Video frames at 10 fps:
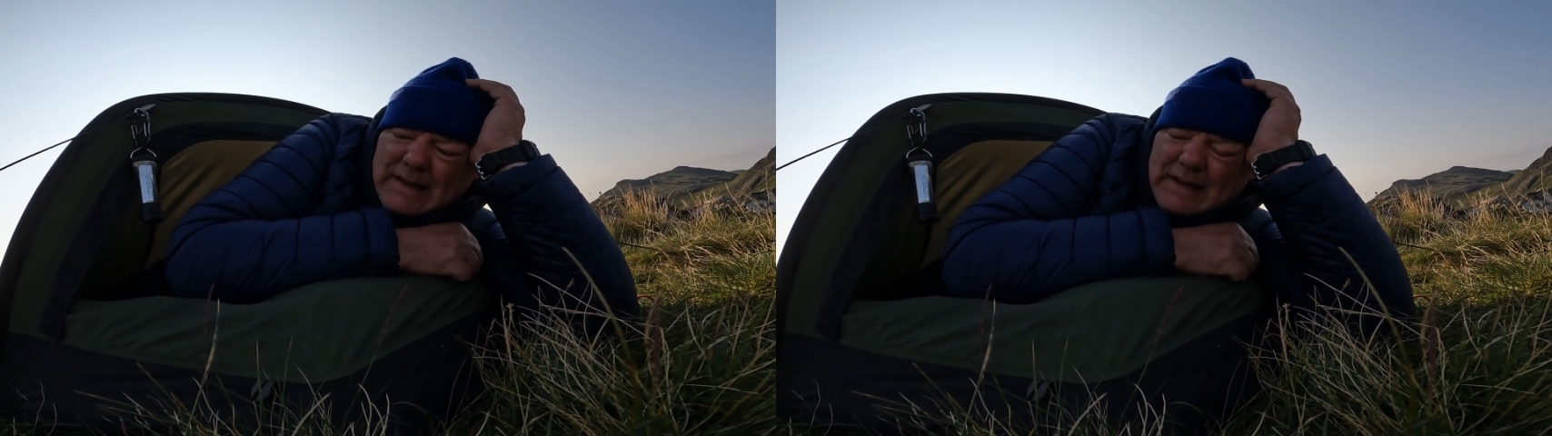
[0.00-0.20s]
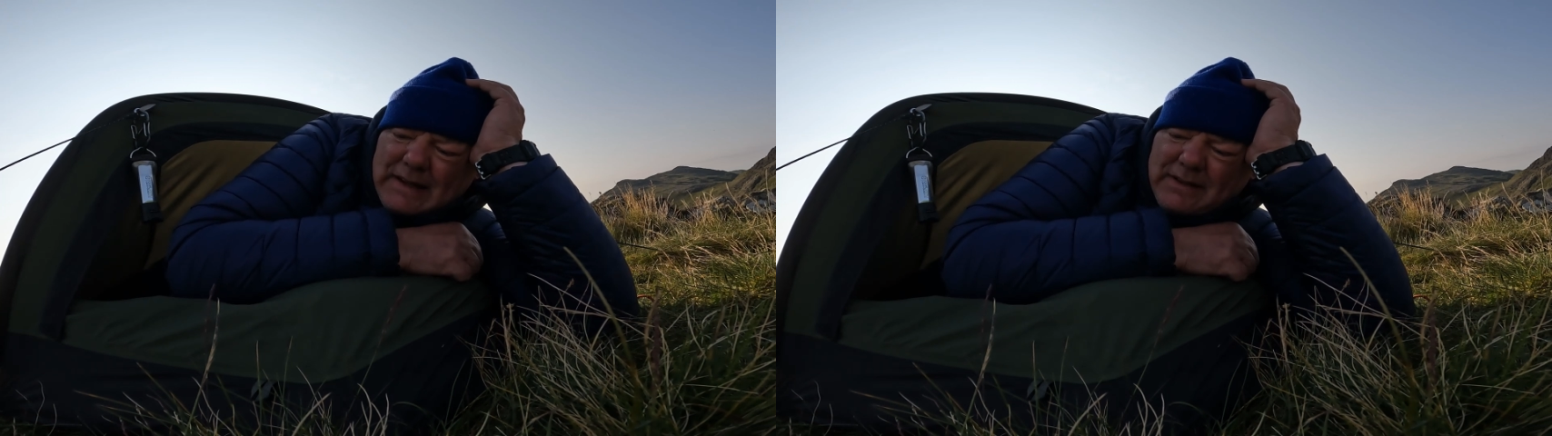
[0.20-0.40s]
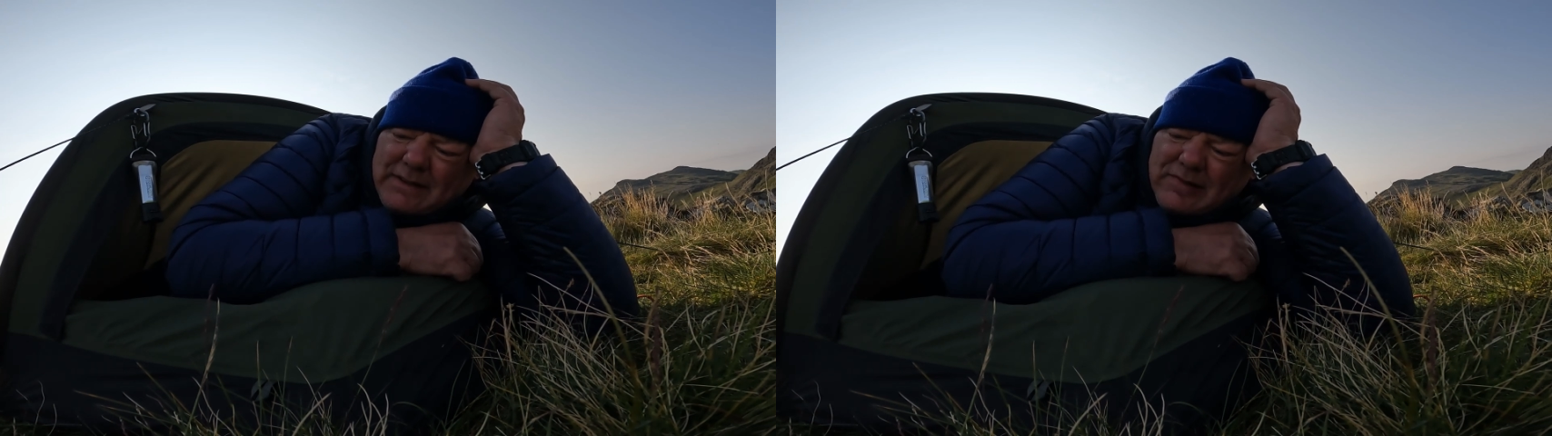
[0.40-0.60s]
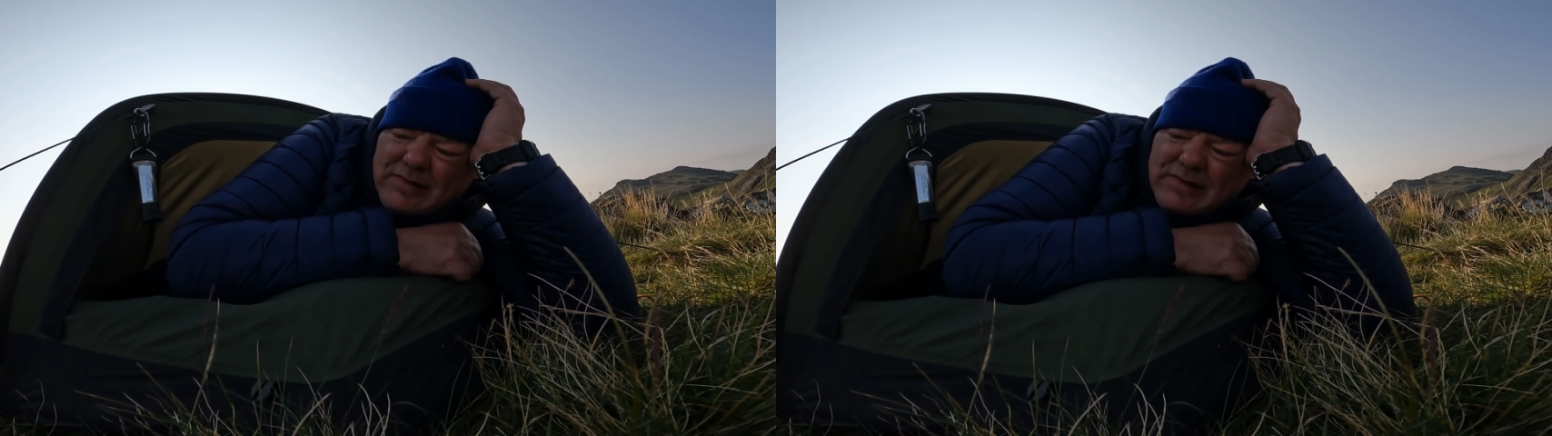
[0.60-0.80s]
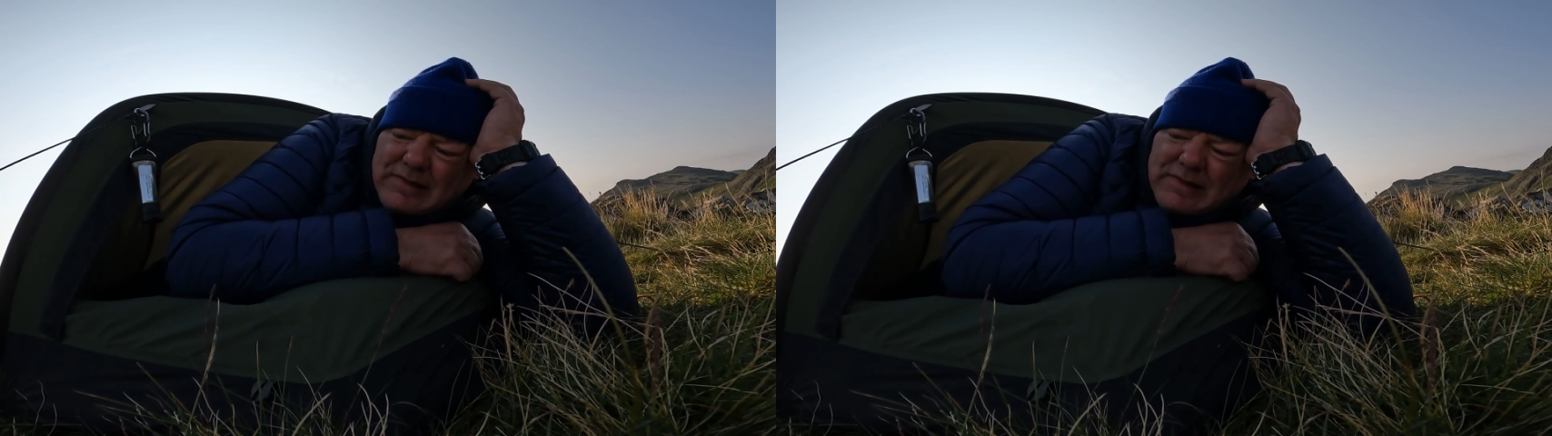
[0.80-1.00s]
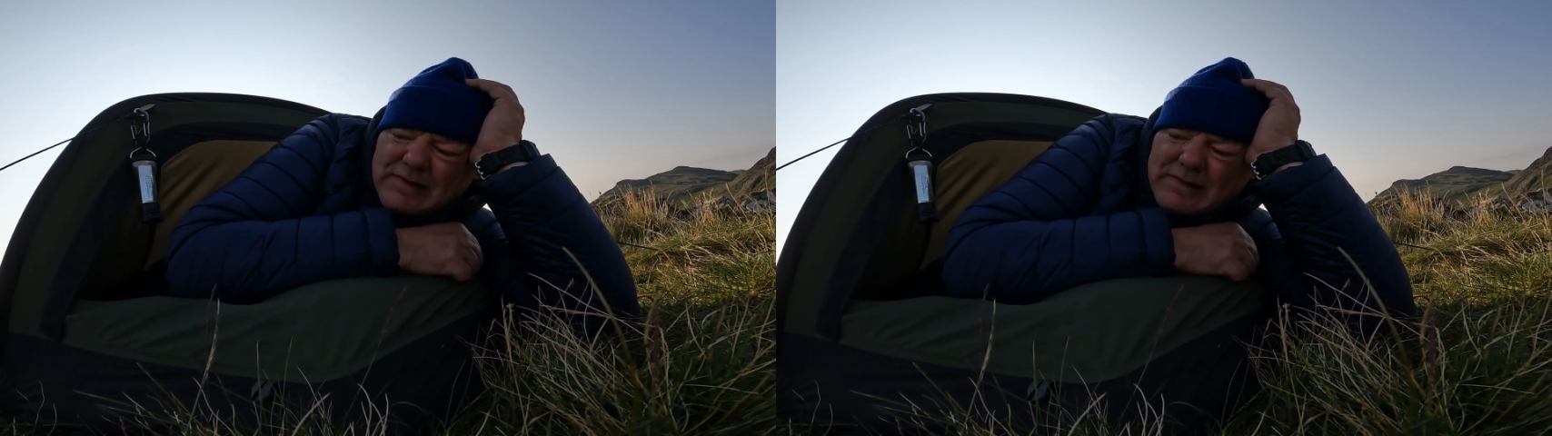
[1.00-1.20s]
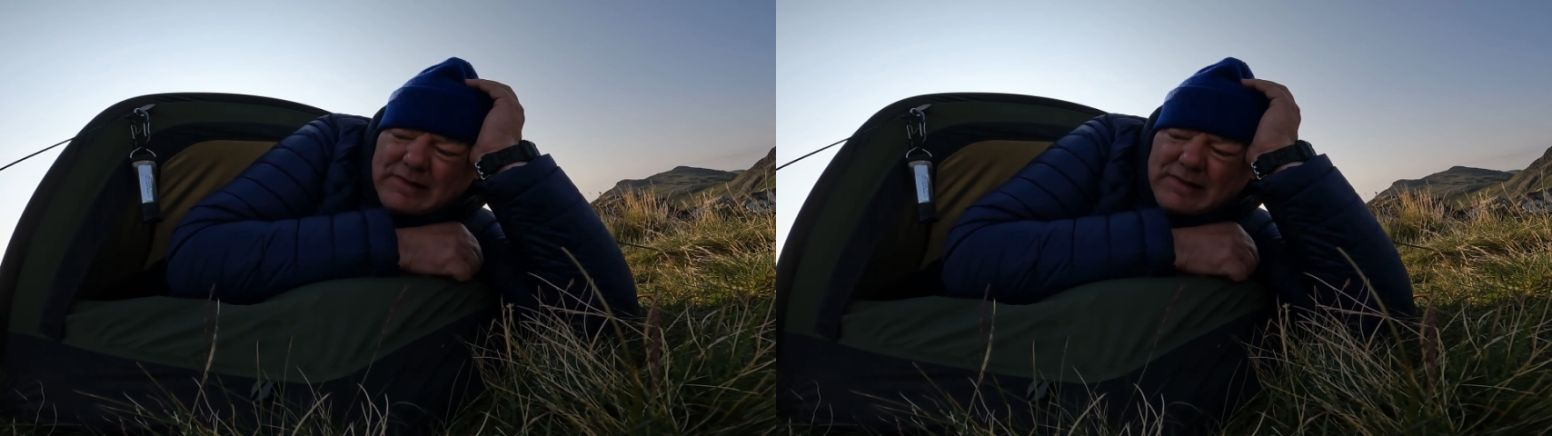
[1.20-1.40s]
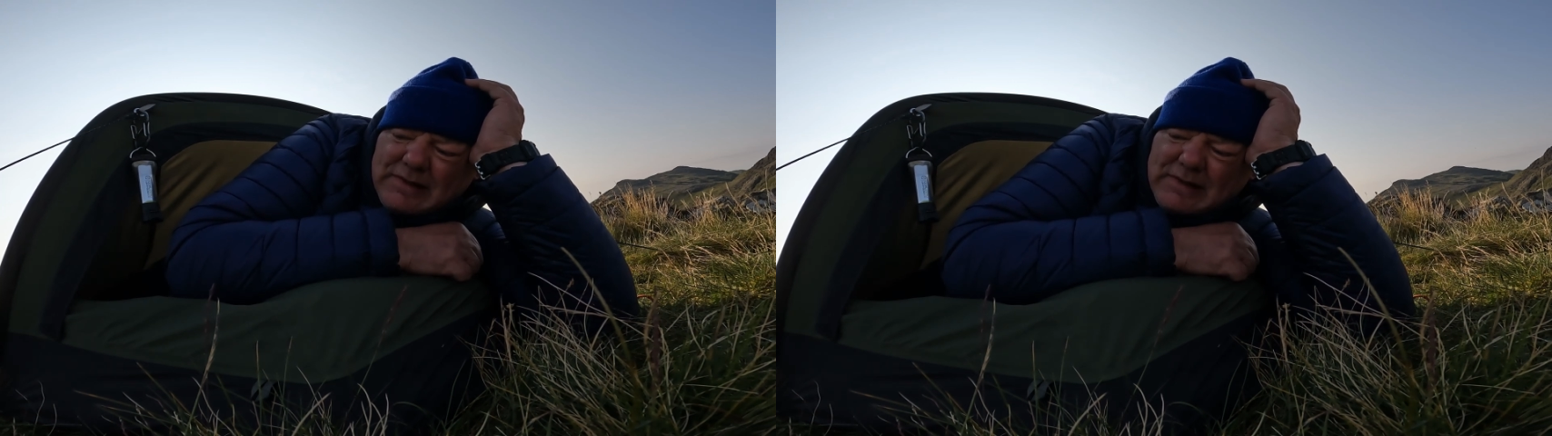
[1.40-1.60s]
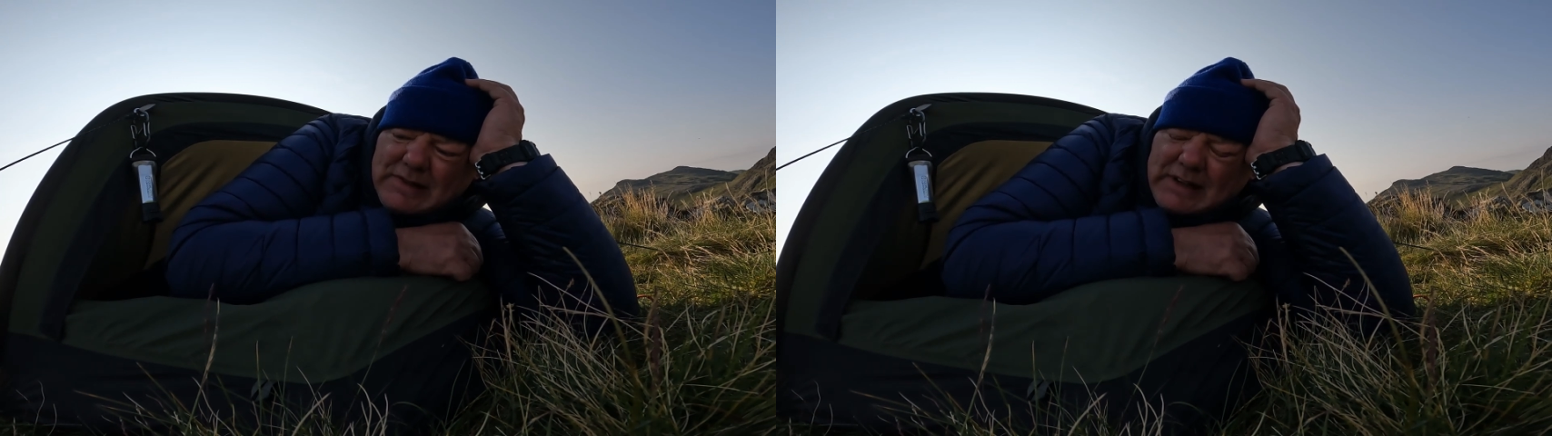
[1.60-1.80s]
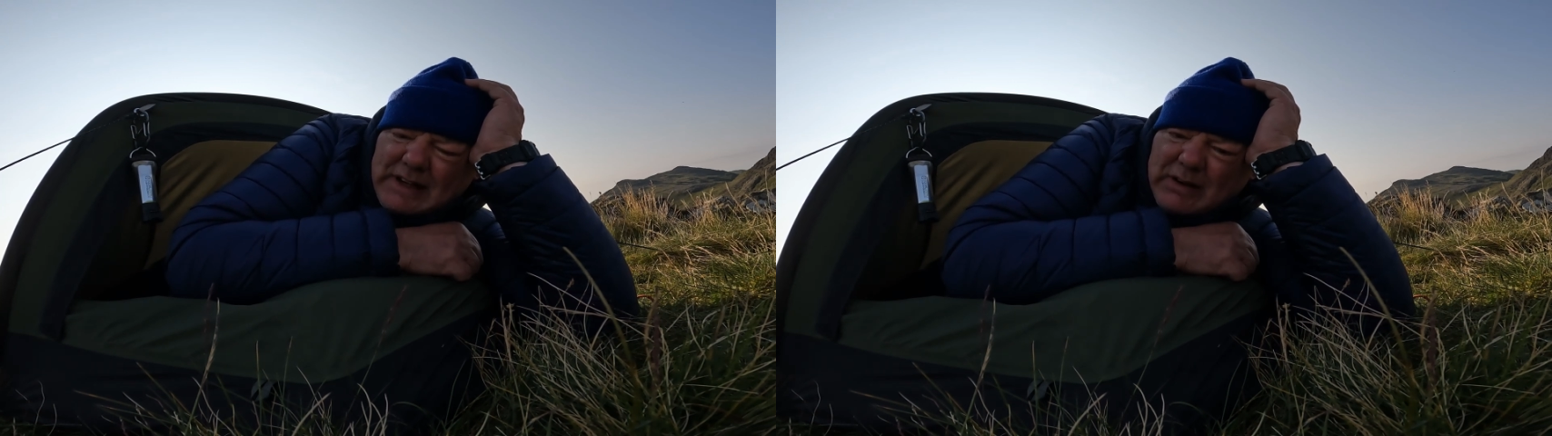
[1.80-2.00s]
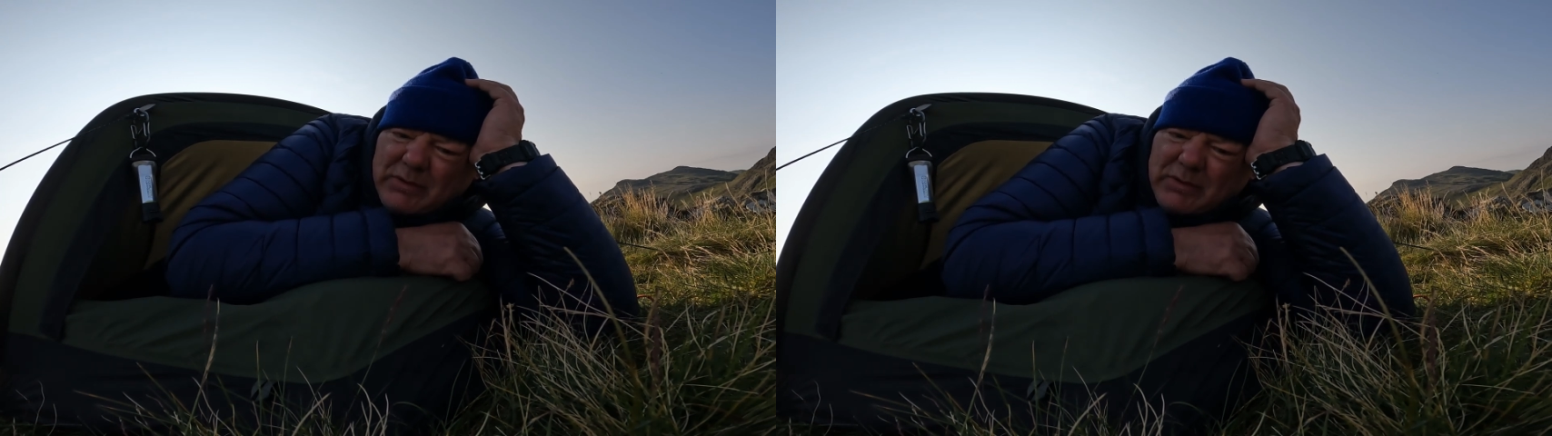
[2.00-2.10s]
And I